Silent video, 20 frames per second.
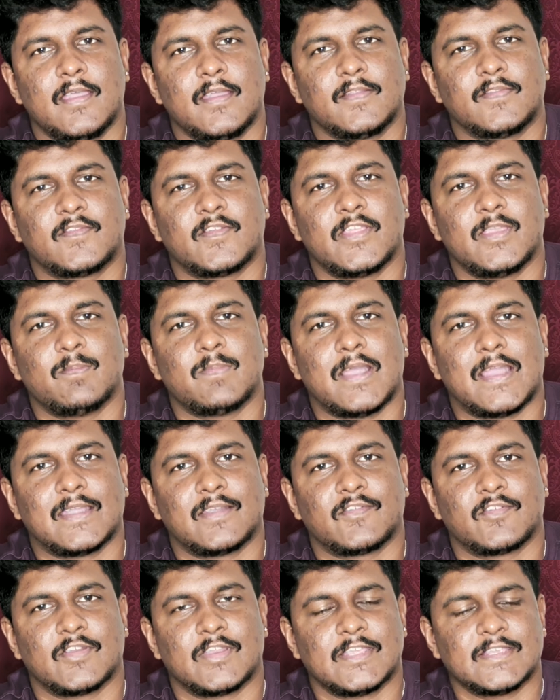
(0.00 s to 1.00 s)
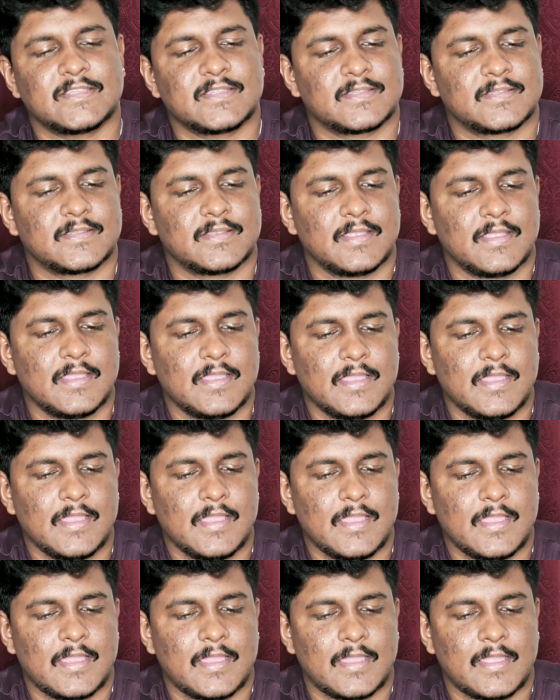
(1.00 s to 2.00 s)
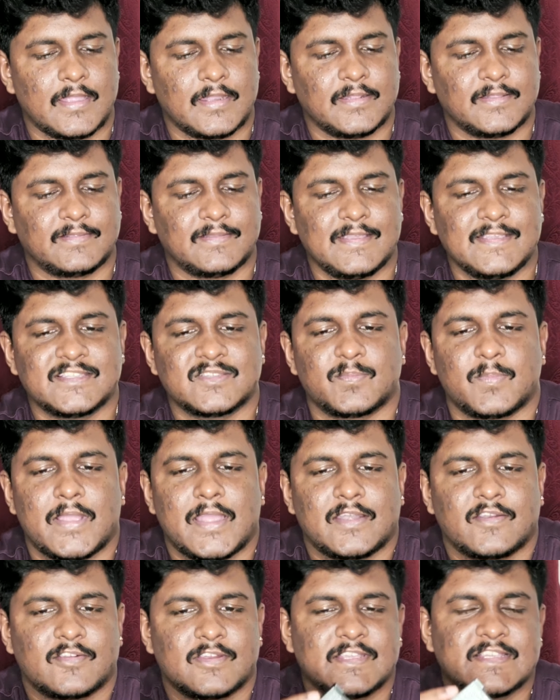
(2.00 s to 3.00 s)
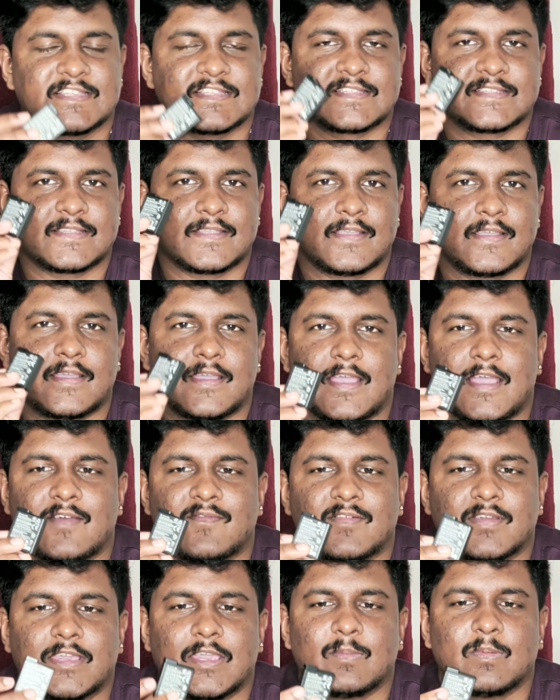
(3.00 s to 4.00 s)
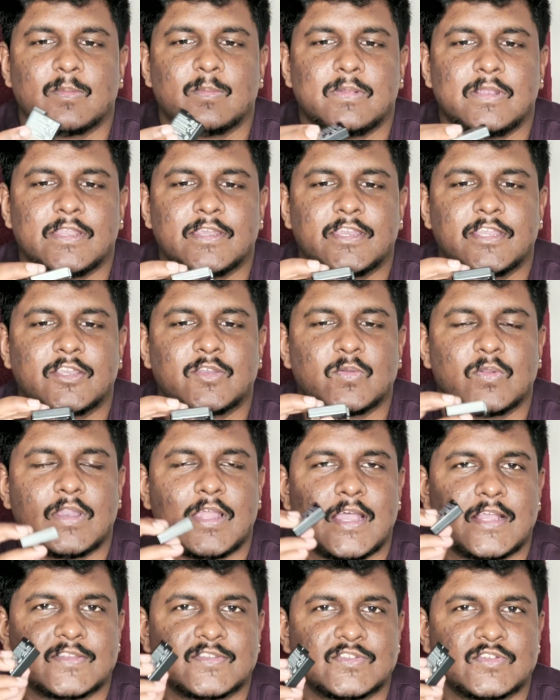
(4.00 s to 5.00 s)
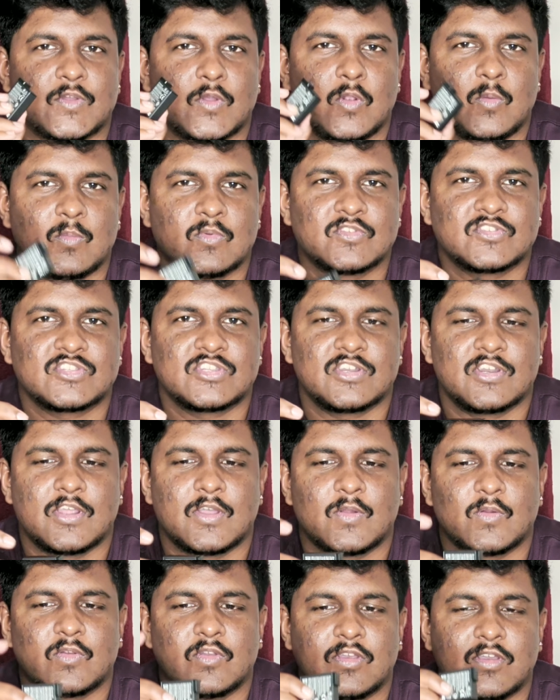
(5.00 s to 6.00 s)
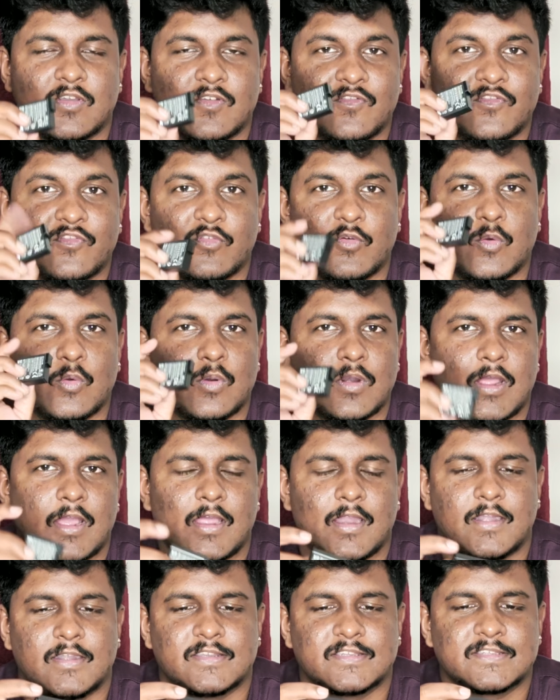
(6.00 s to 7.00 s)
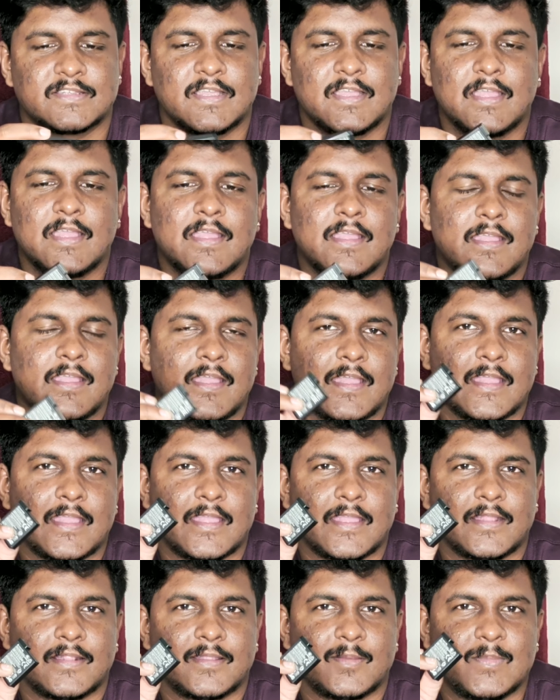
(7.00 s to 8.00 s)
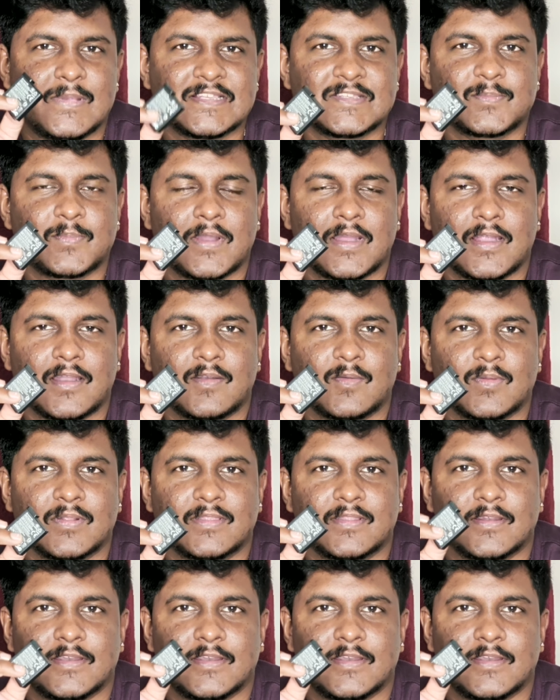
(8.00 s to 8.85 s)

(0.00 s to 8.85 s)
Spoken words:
3 batteries, and these batteries have a capability to last almost around 4 hours. And the best part with the